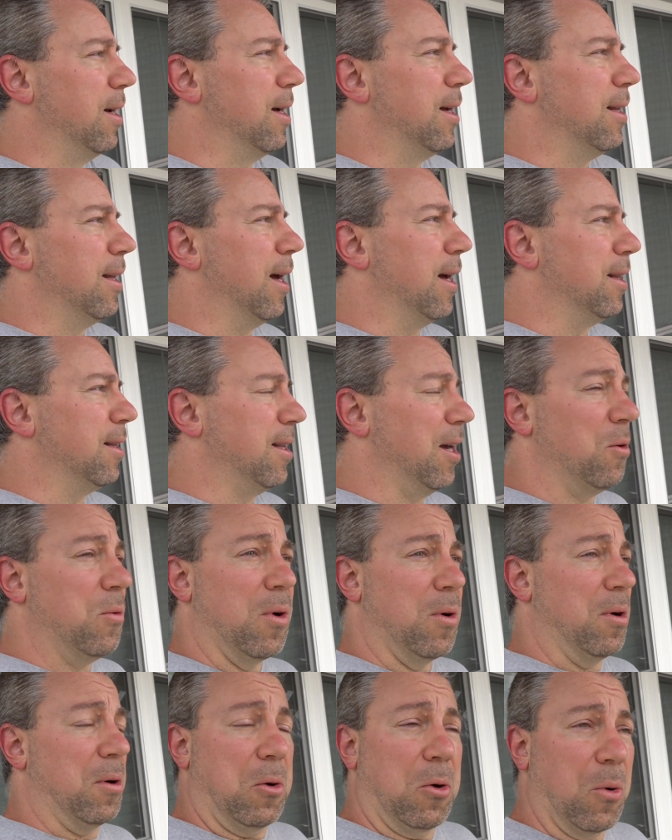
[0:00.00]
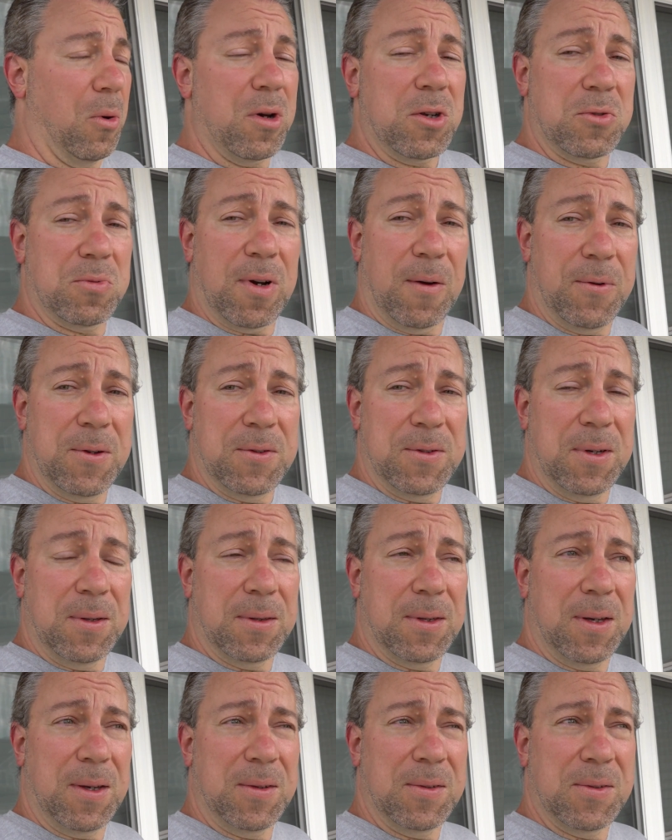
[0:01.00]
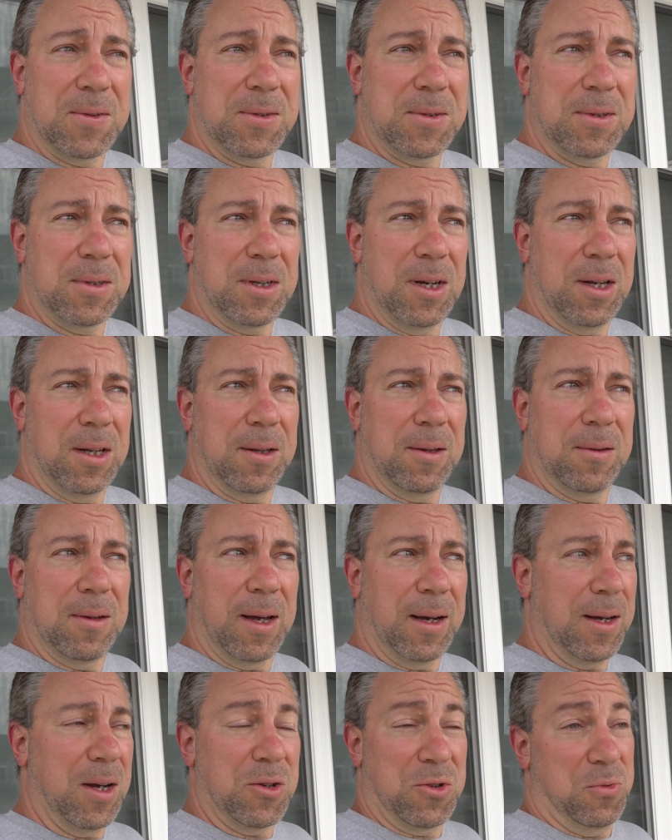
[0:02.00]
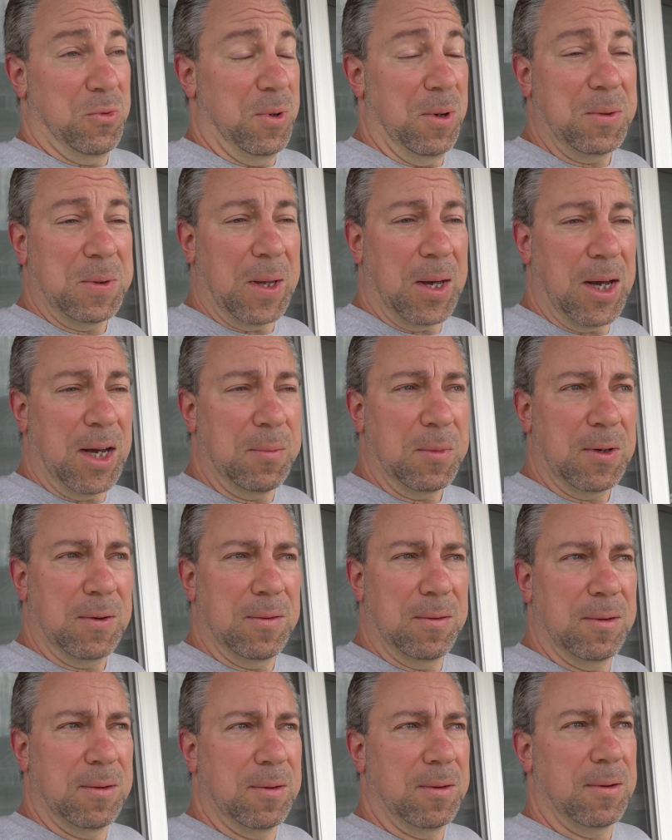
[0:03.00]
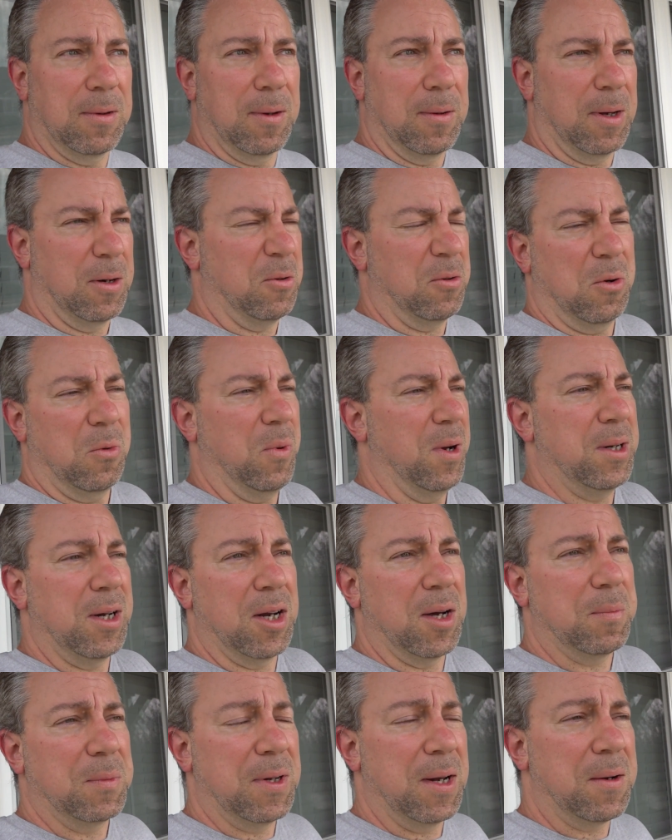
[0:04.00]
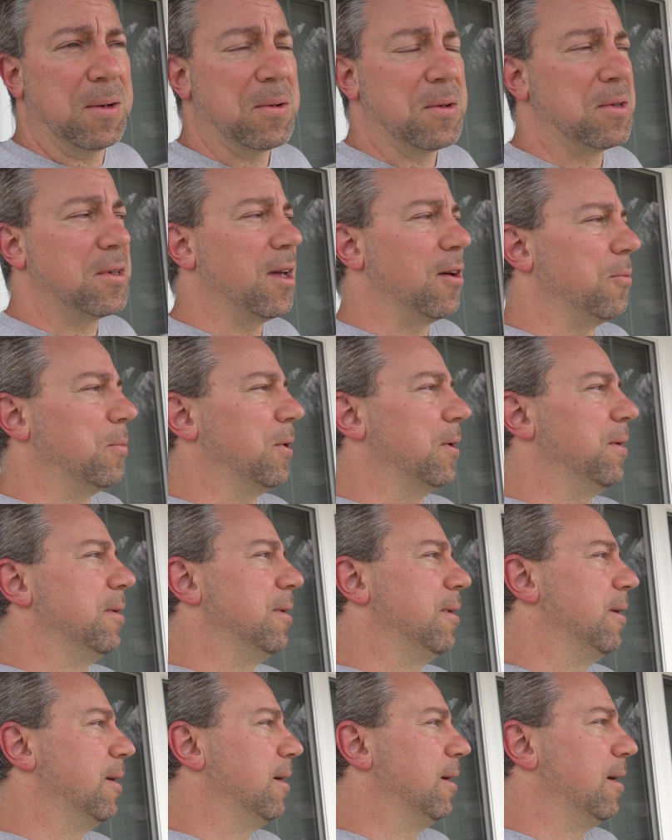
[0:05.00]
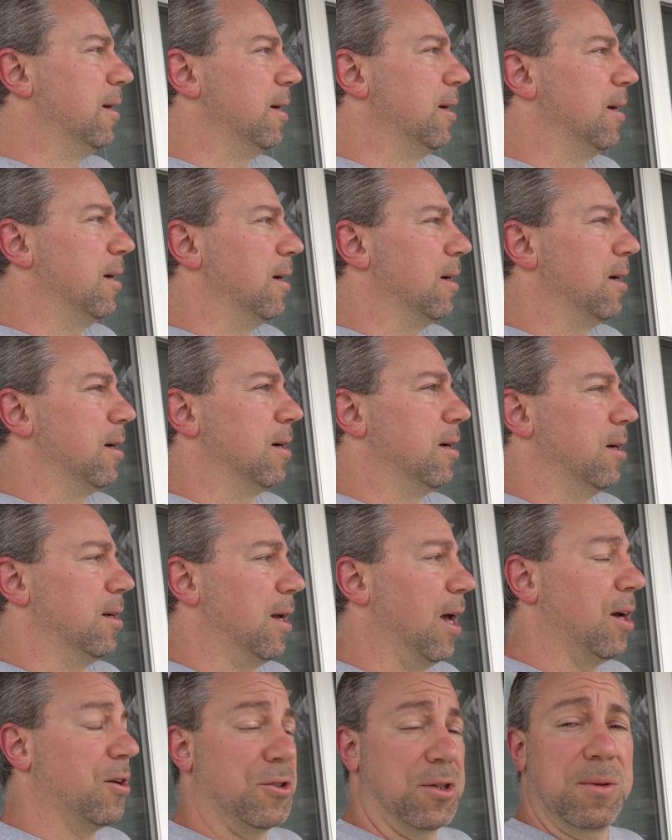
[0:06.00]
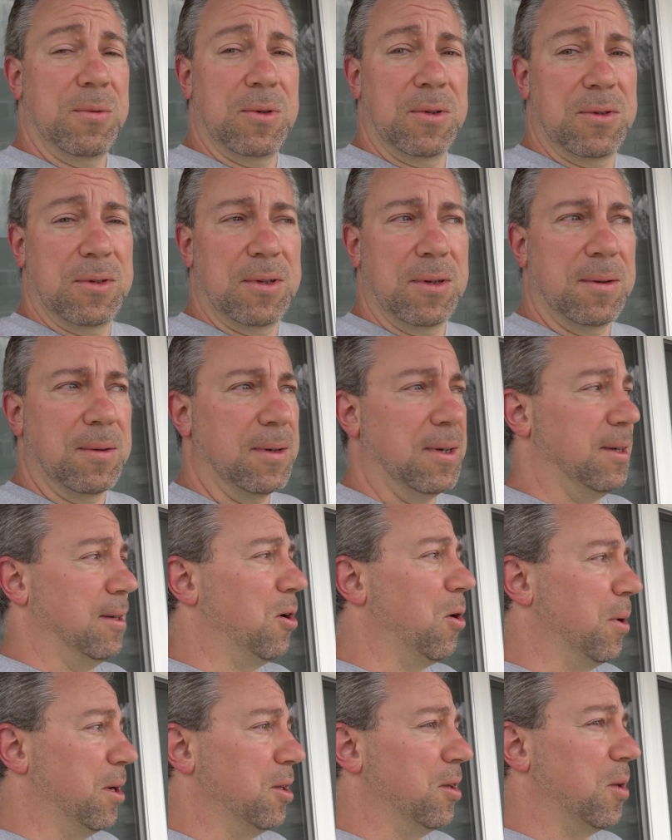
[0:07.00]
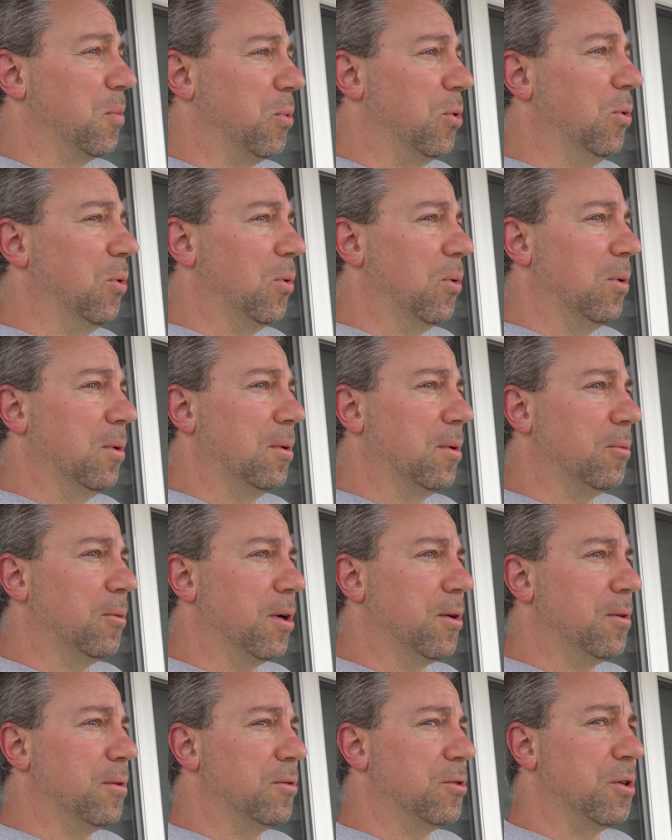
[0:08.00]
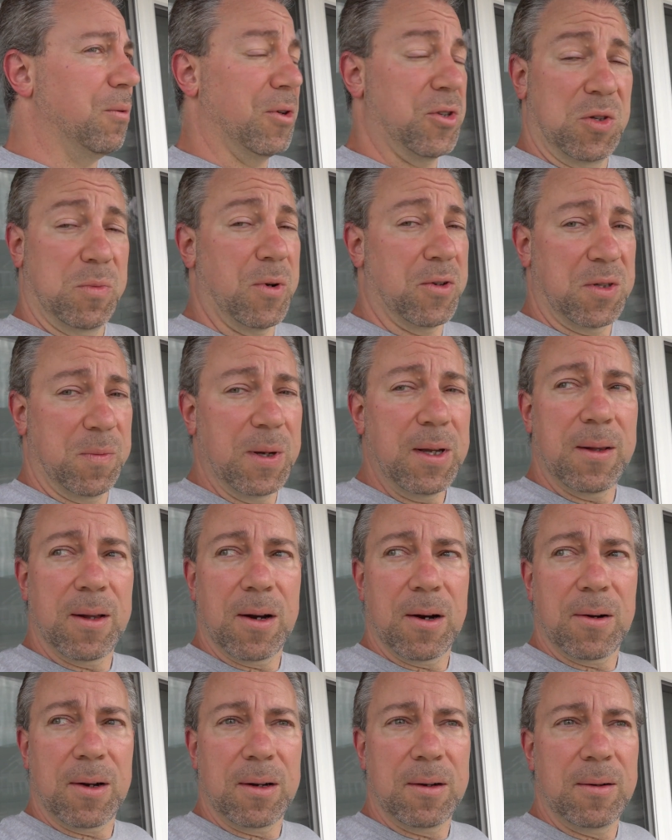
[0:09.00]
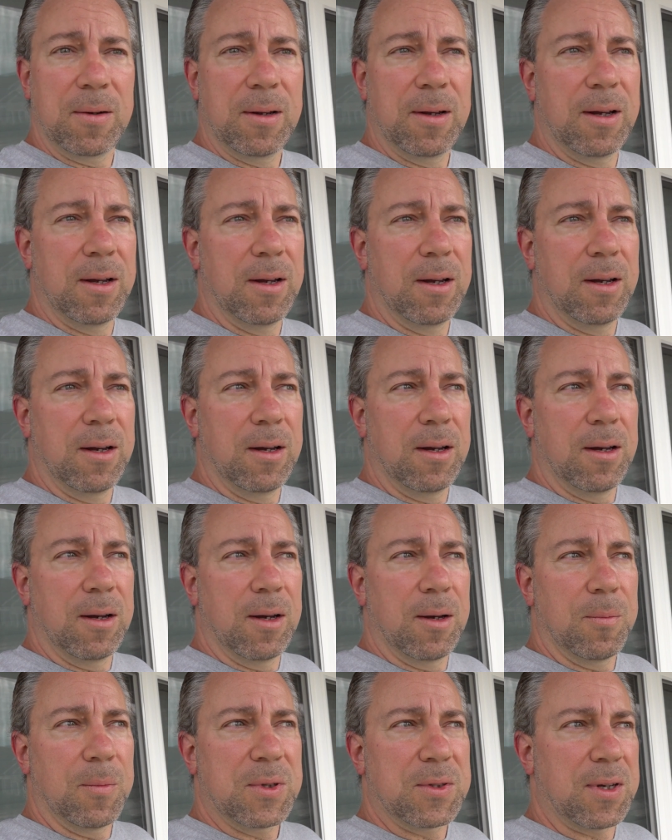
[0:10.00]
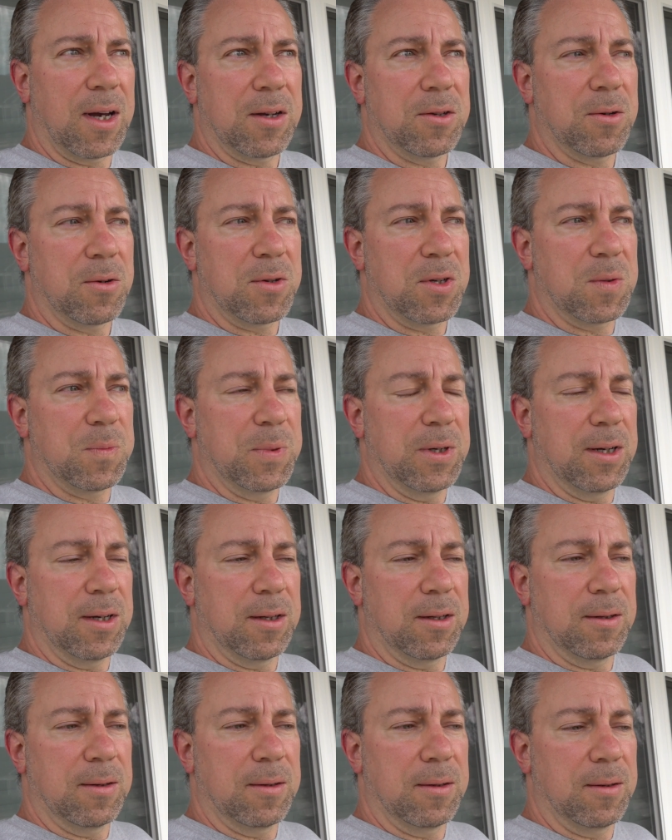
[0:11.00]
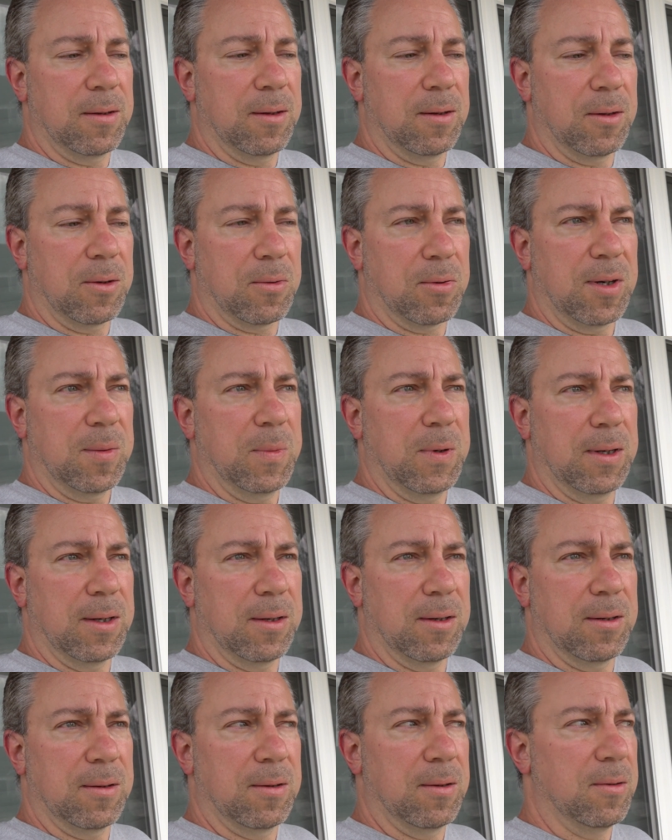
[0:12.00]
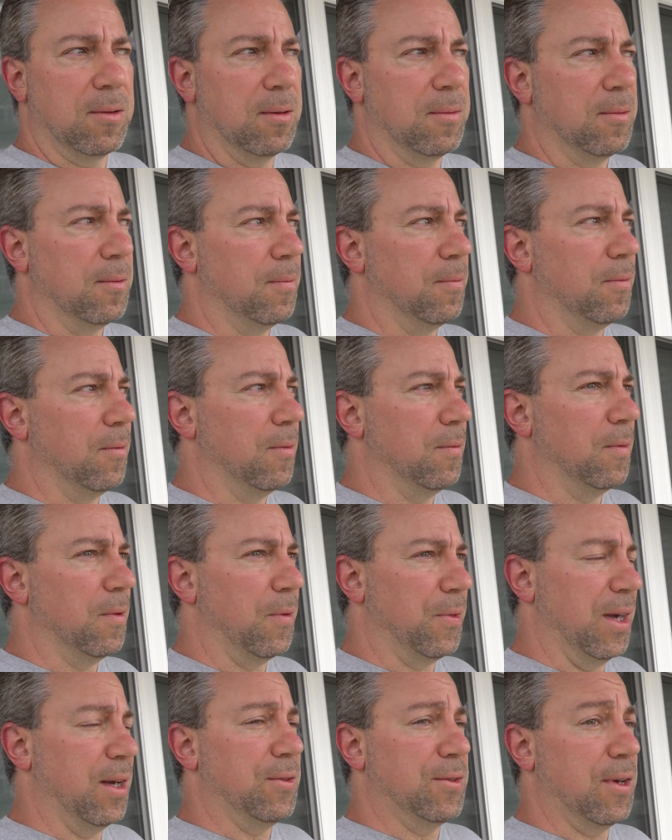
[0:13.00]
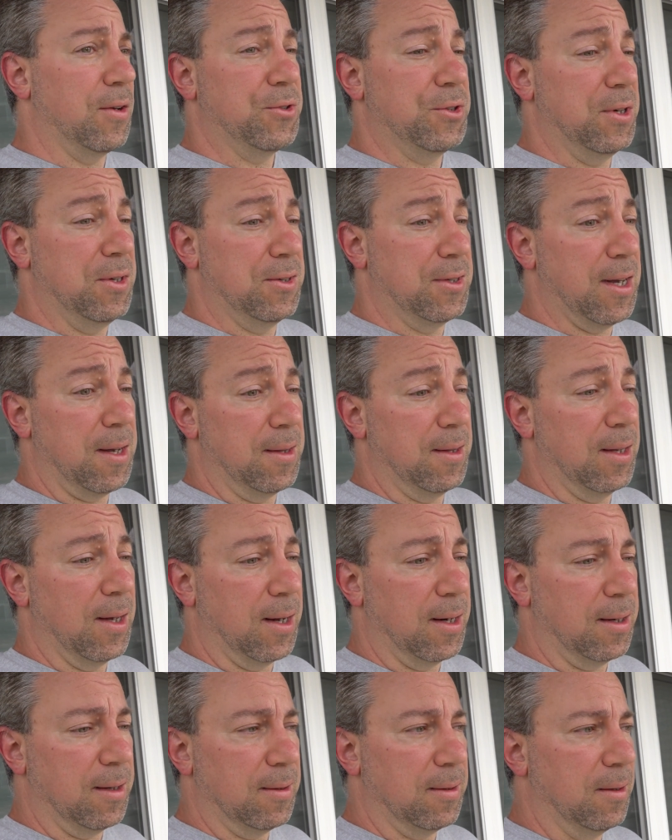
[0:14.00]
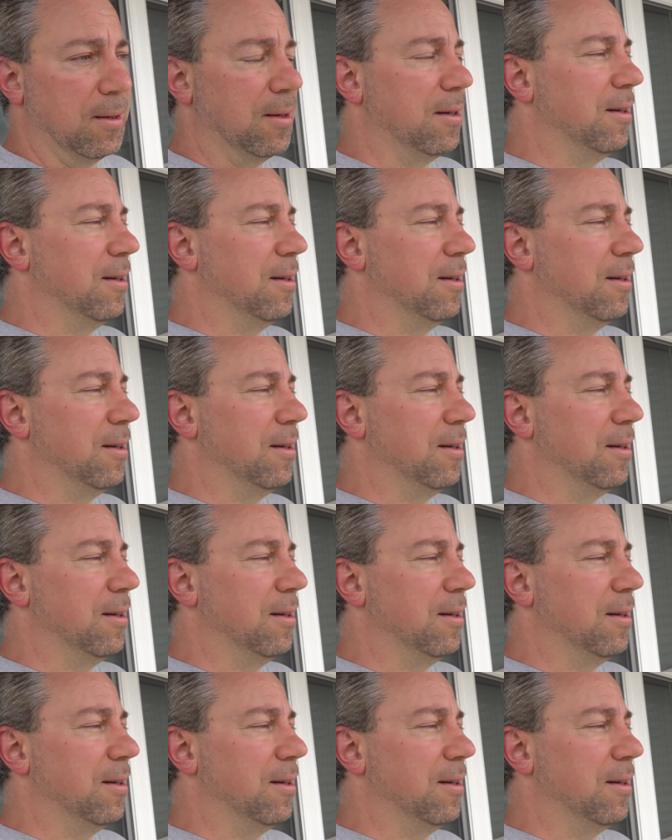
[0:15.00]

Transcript: that they weren't cross-referencing things in, I guess, real time. And I don't know when they update their stuff, but yeah, she was going to the pool when she wasn't supposed to be there. And besides her just being creepy and the things that she said and done, and